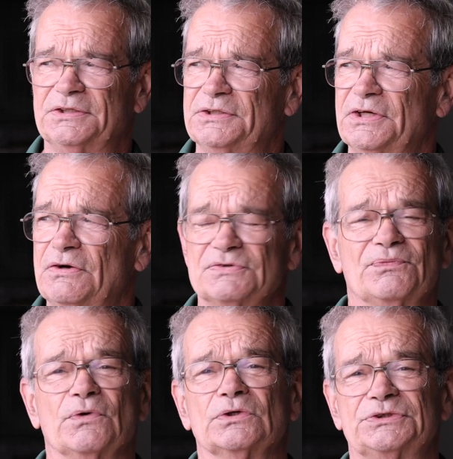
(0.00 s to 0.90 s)
to do is
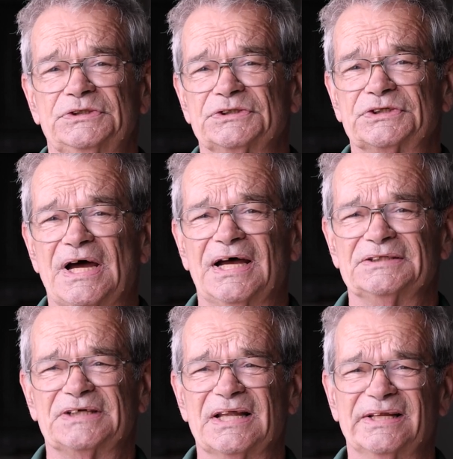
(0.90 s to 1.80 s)
first
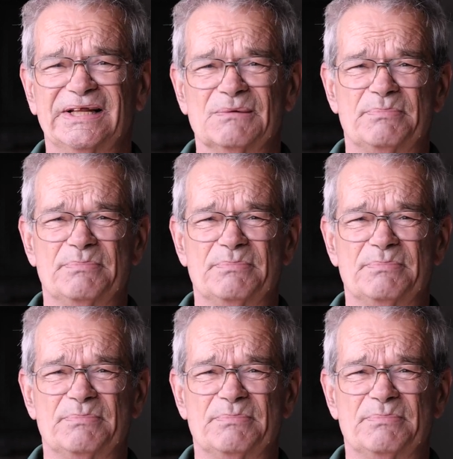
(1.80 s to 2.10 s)
discuss a little